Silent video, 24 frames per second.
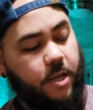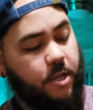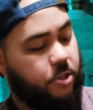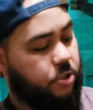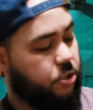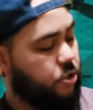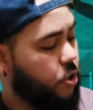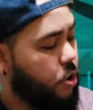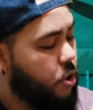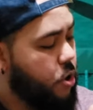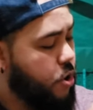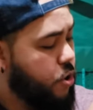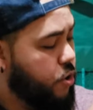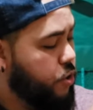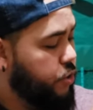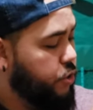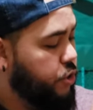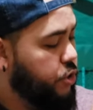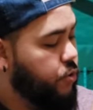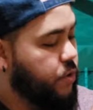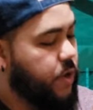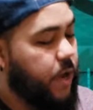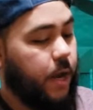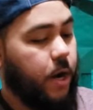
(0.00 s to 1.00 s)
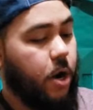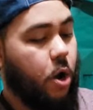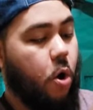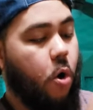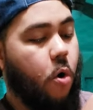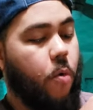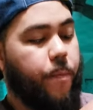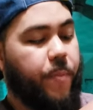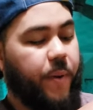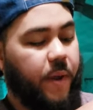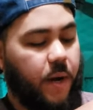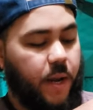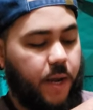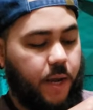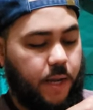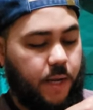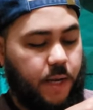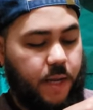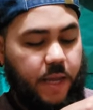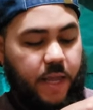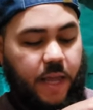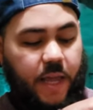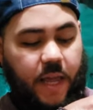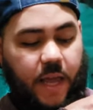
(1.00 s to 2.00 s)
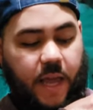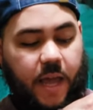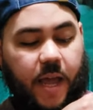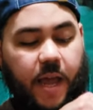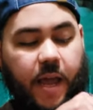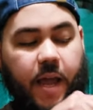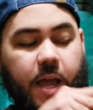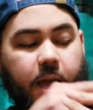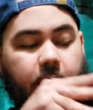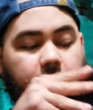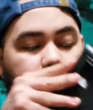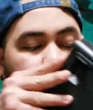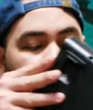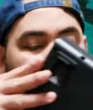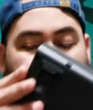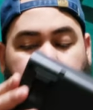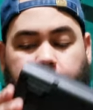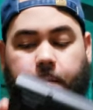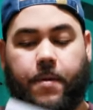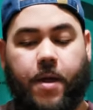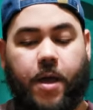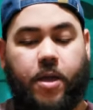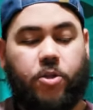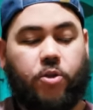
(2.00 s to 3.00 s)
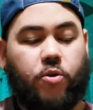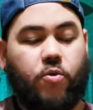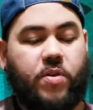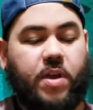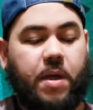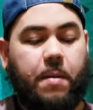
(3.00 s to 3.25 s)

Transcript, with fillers: so you can open it and and you